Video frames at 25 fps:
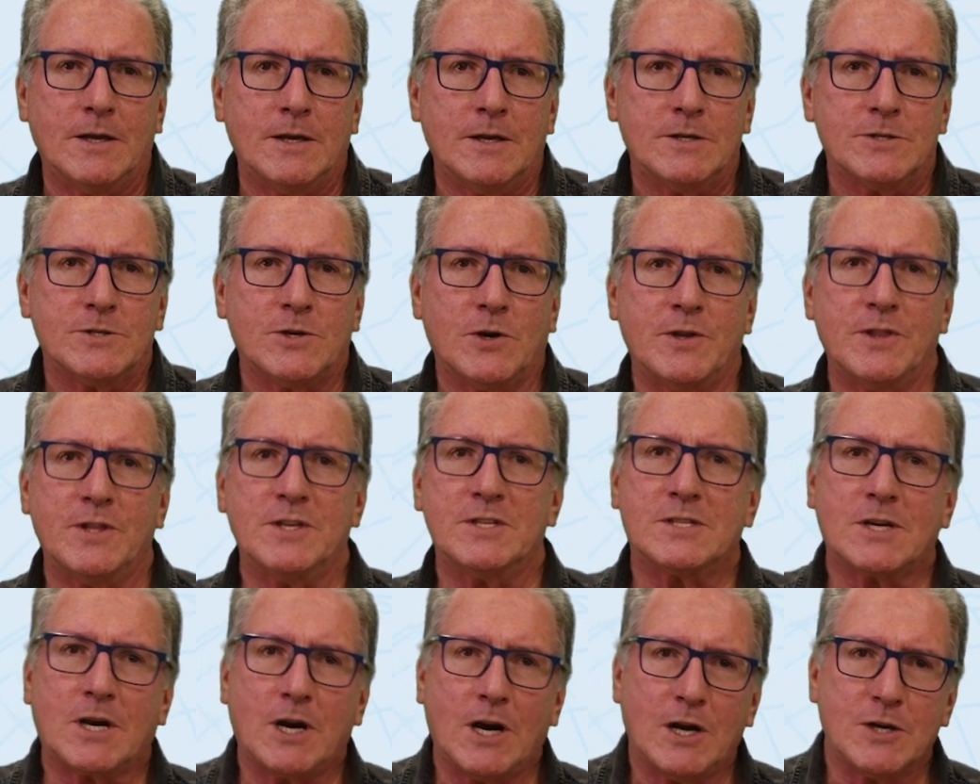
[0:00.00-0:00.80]
So in
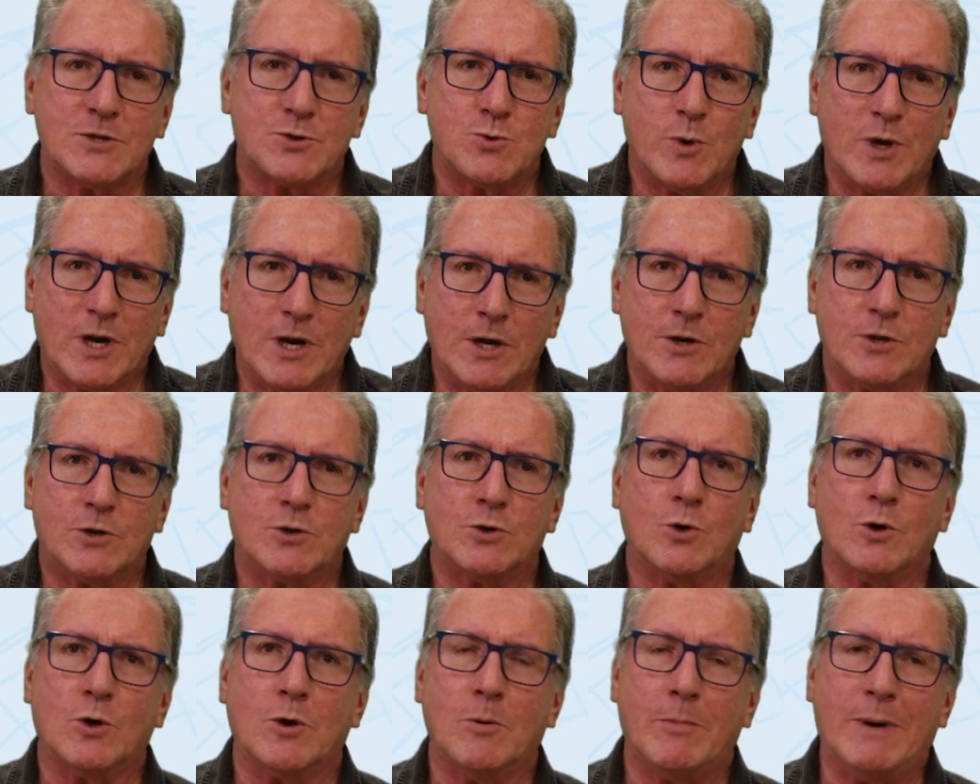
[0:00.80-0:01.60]
this class, we're going to
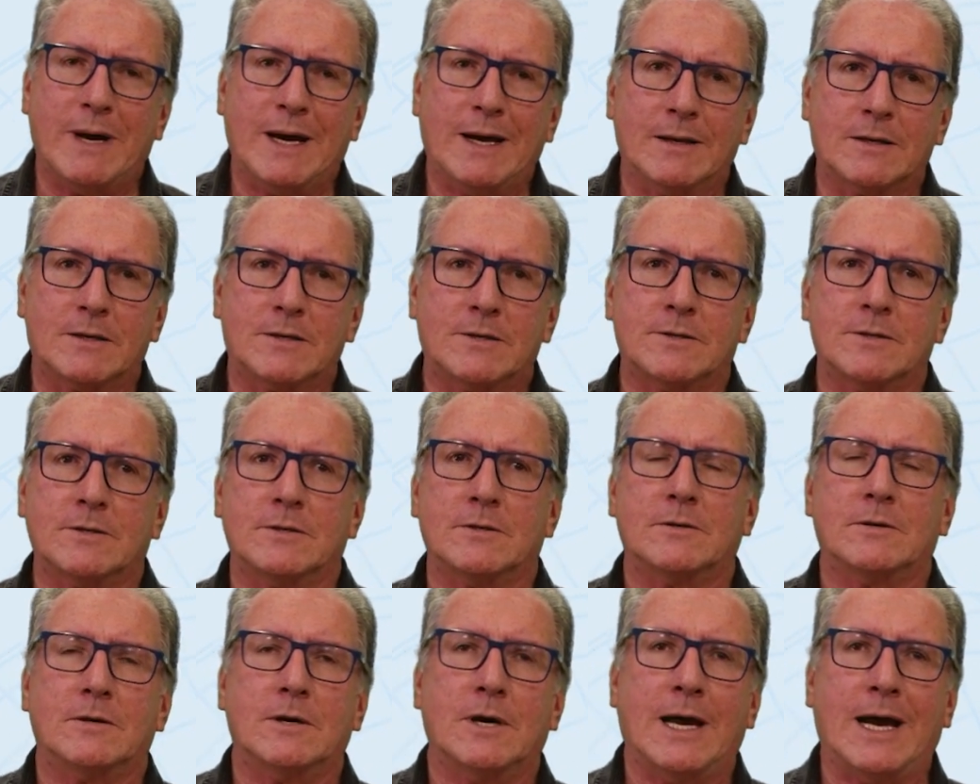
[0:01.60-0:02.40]
talk about
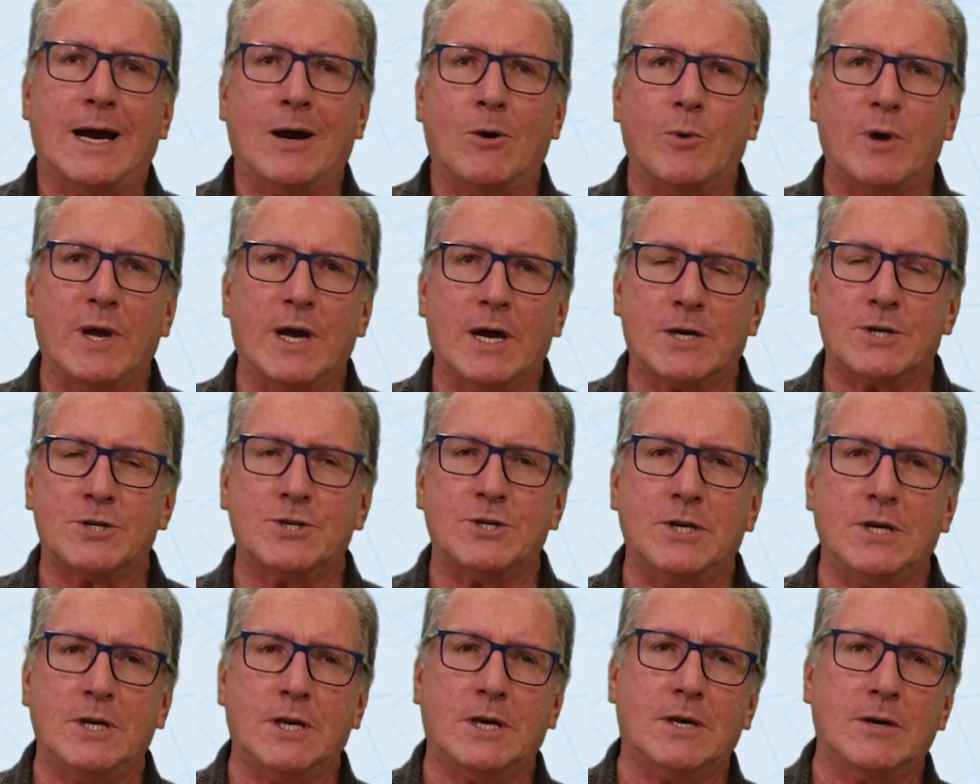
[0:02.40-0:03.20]
how we
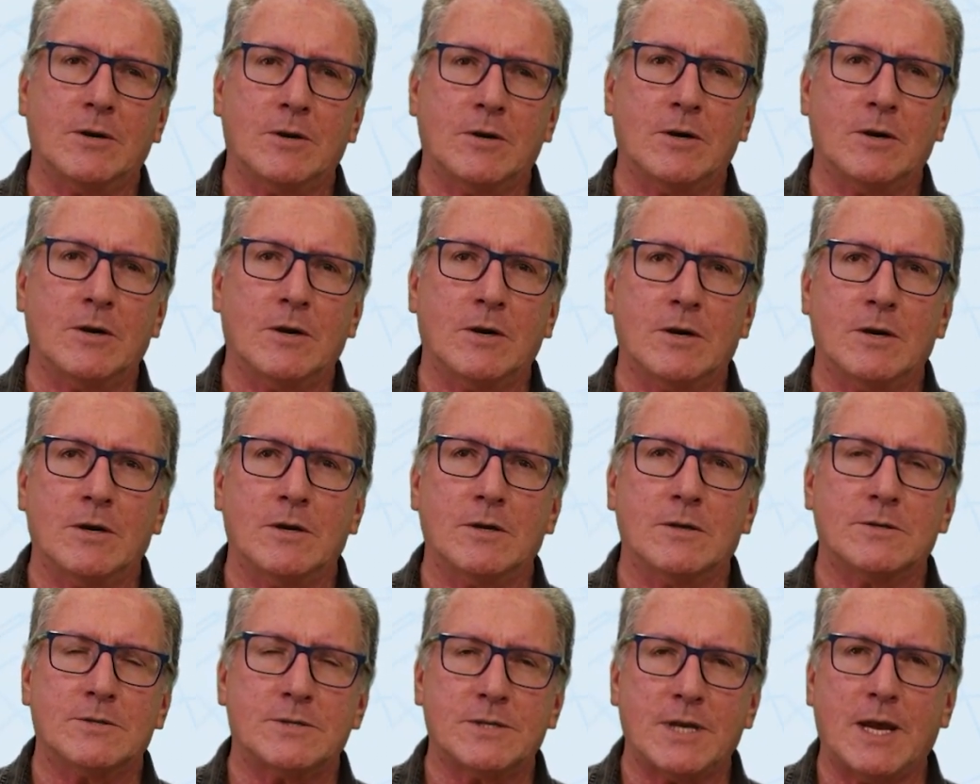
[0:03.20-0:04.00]
actually can
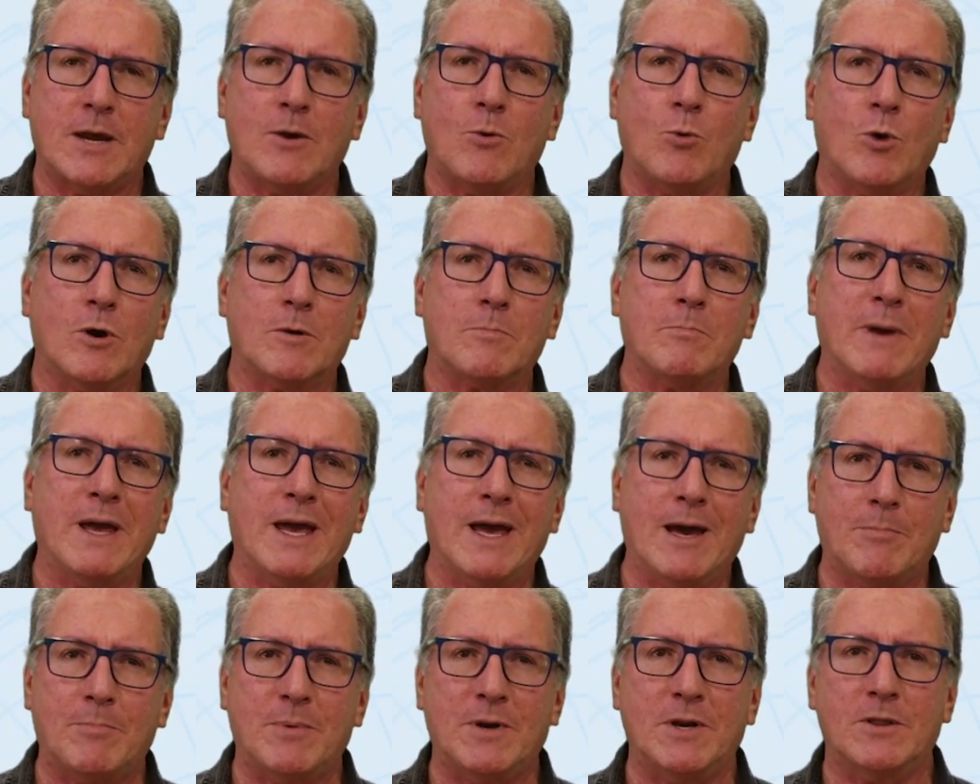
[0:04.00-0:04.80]
say what may
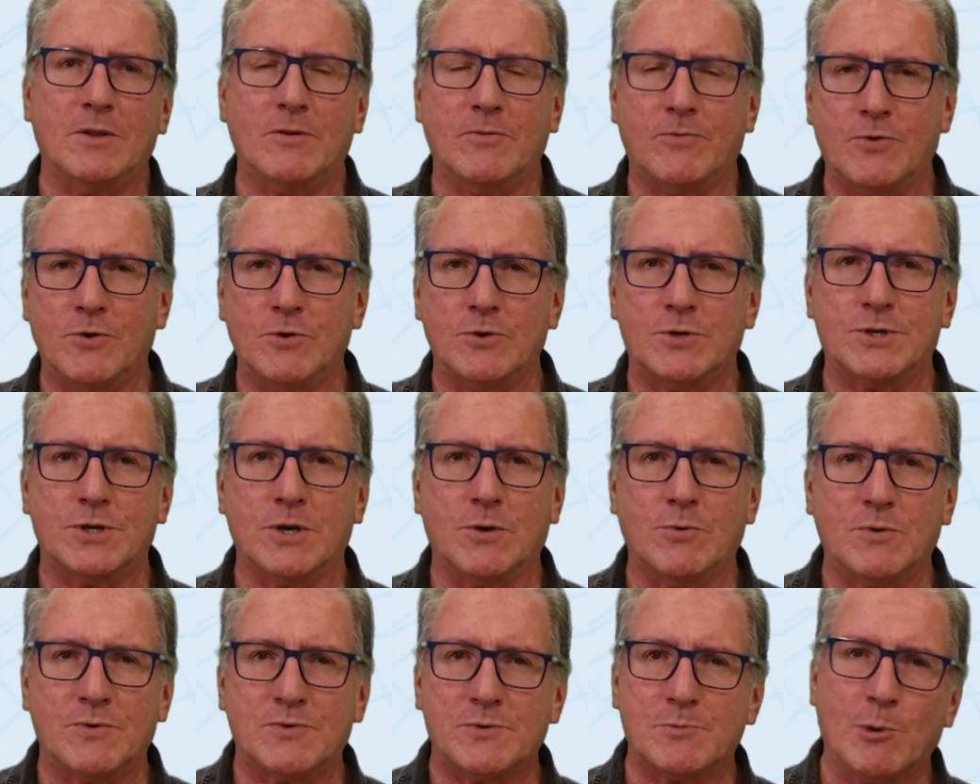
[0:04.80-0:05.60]
happen in the future.
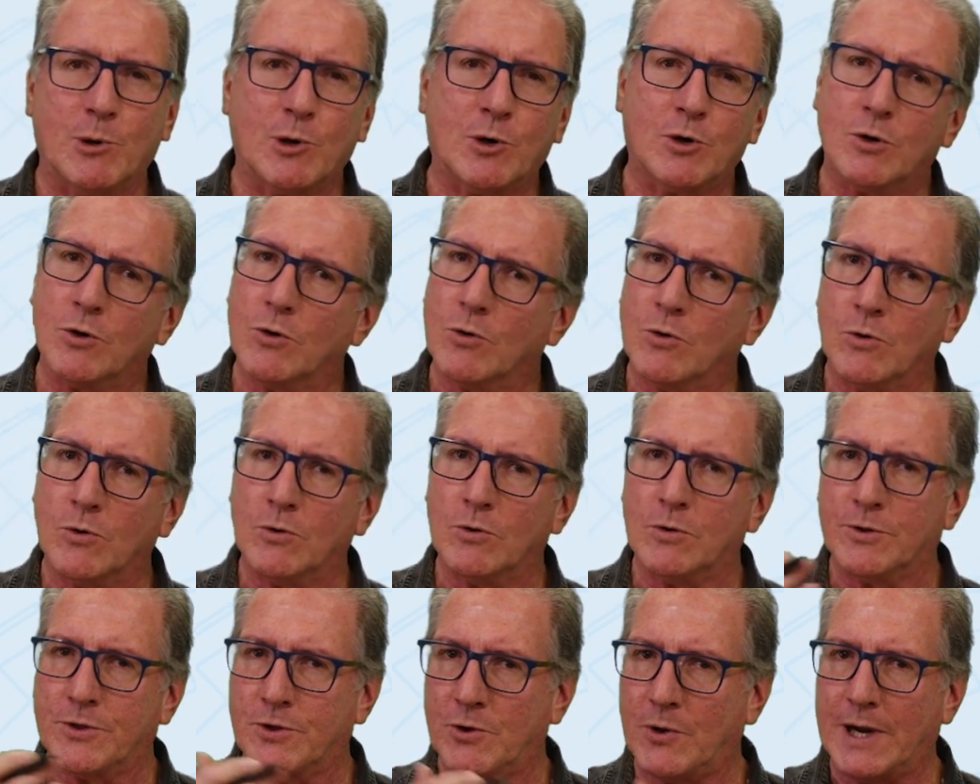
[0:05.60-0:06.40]
We've spoken
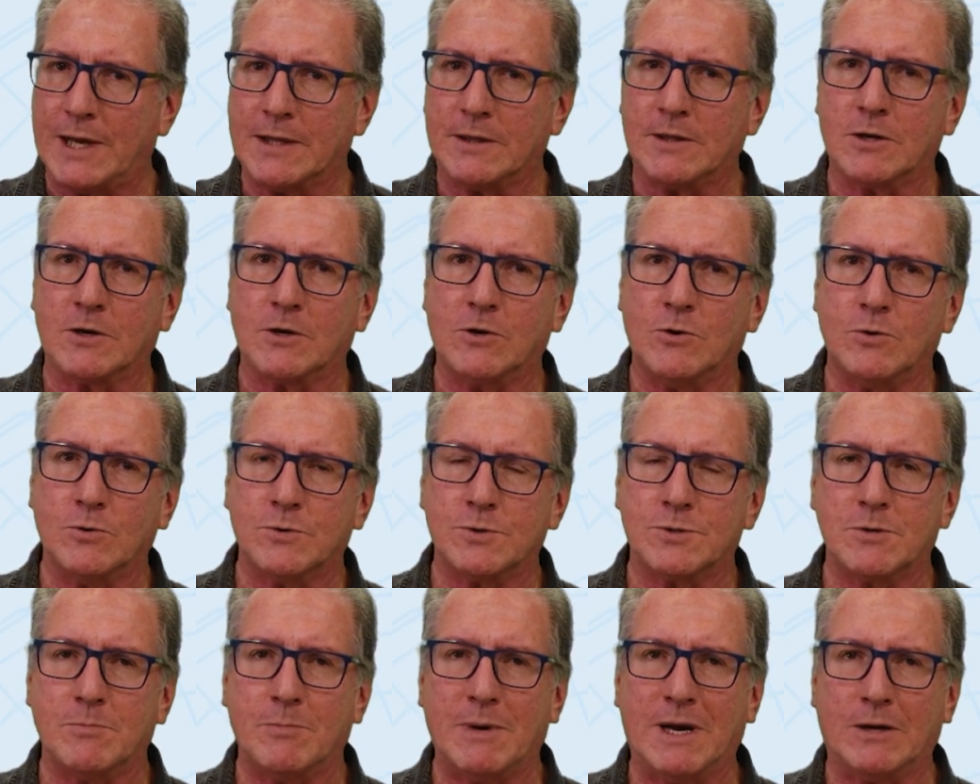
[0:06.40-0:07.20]
all throughout the
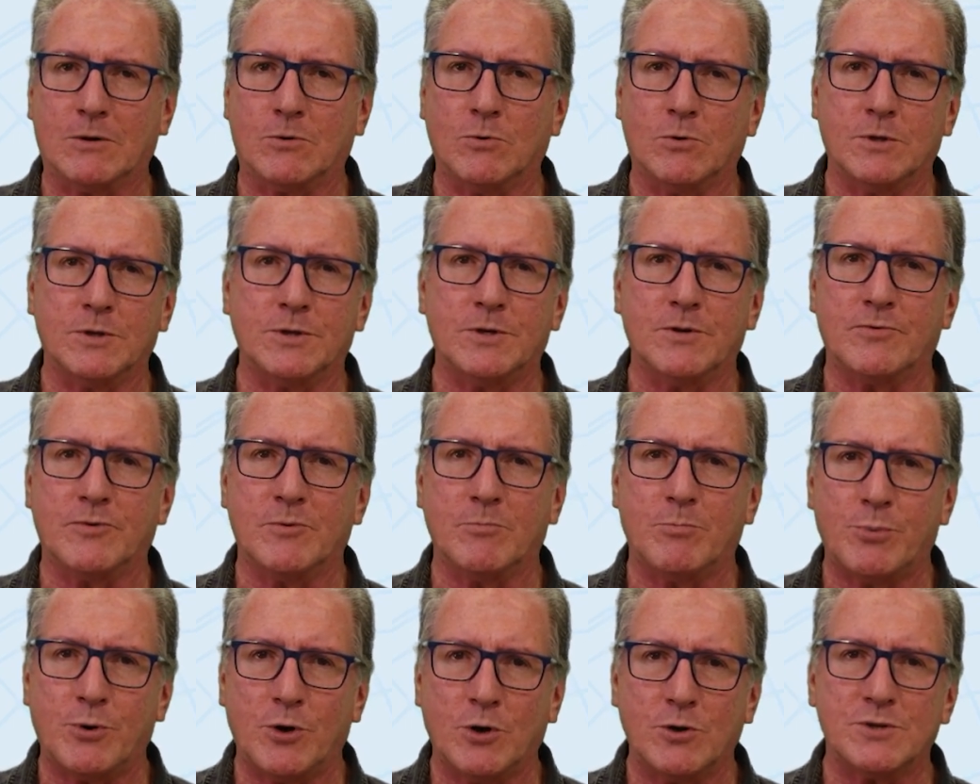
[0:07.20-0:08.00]
course about all the
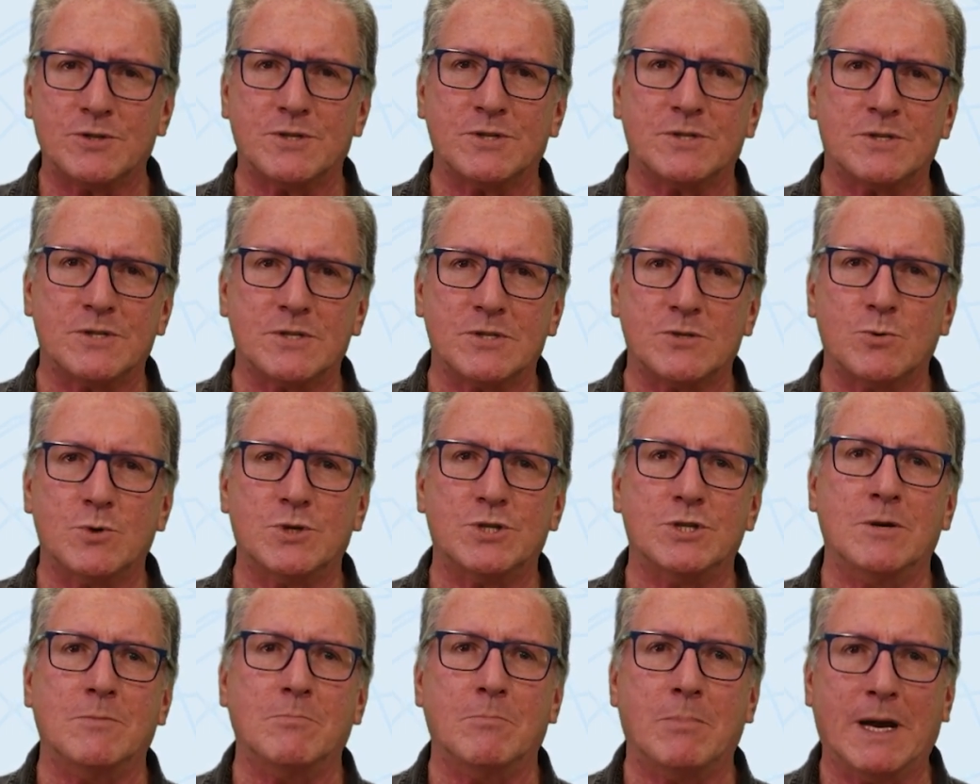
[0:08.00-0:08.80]
different processes which
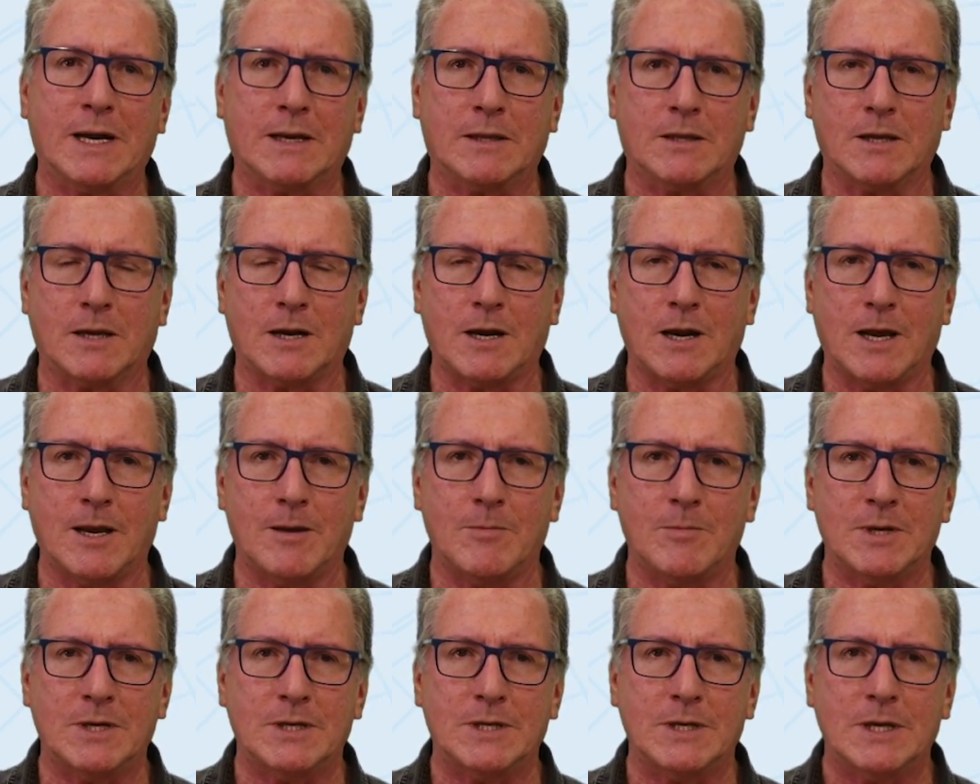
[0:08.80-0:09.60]
impact the
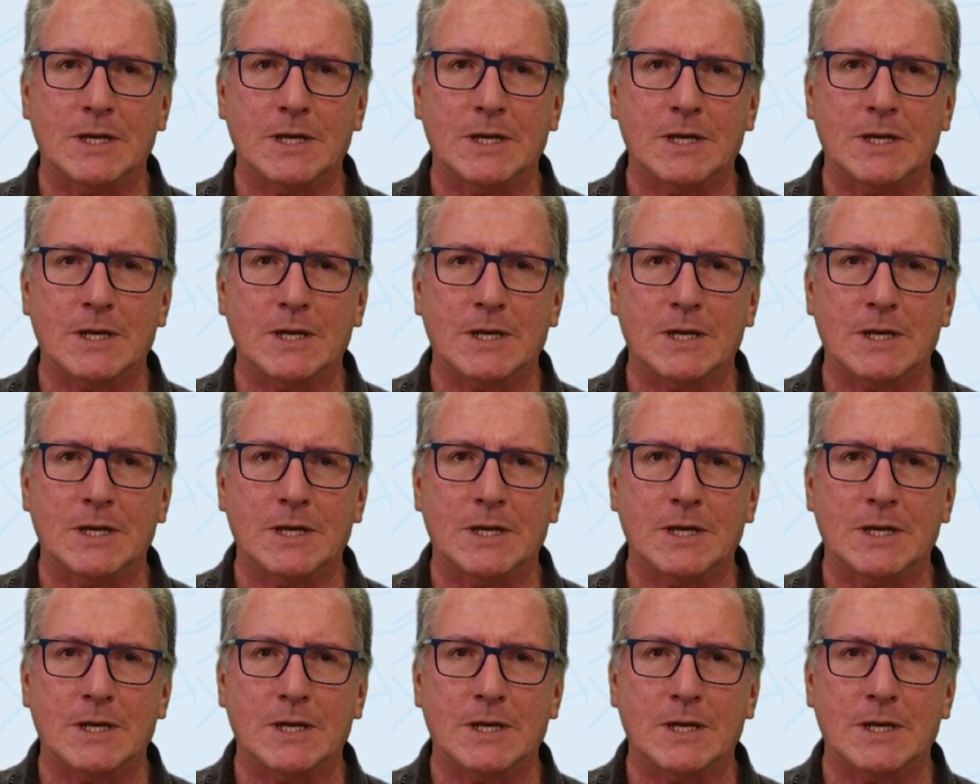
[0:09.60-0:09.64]
climate.